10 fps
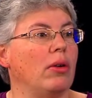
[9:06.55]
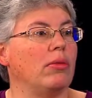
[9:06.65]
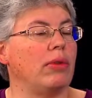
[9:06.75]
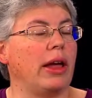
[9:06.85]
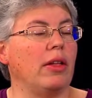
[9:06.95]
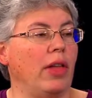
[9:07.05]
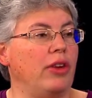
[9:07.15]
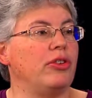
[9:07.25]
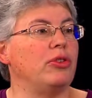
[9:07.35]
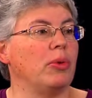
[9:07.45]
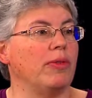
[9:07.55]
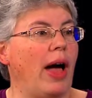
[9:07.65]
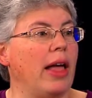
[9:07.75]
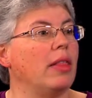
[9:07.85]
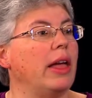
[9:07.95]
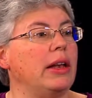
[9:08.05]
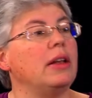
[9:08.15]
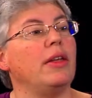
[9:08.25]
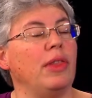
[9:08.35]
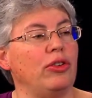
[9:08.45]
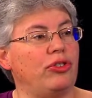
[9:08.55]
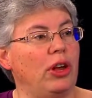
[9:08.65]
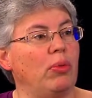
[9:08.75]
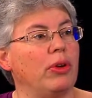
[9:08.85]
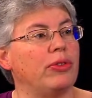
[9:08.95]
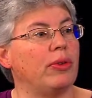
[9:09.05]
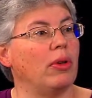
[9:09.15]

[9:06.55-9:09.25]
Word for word: regulations were violated and that she was